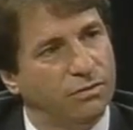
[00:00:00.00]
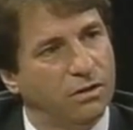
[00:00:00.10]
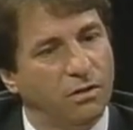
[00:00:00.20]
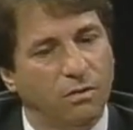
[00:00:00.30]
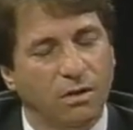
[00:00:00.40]
you
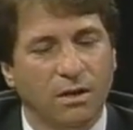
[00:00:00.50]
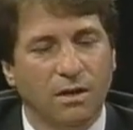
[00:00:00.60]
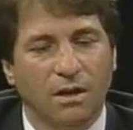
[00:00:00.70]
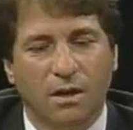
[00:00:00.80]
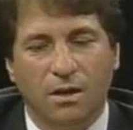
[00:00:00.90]
know,
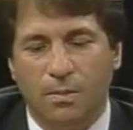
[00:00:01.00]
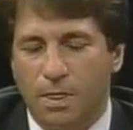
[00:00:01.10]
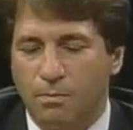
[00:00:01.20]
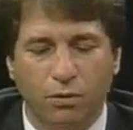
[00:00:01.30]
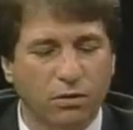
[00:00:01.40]

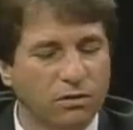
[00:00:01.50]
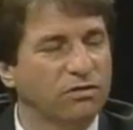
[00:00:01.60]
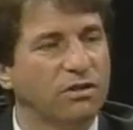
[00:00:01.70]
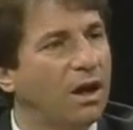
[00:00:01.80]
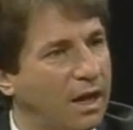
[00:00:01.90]
put
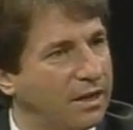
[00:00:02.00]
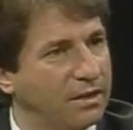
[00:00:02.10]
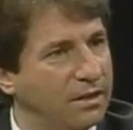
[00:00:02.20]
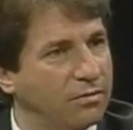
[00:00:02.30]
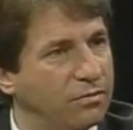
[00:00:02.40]
aside,
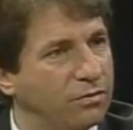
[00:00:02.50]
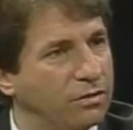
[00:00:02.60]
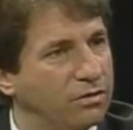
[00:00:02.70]
even for a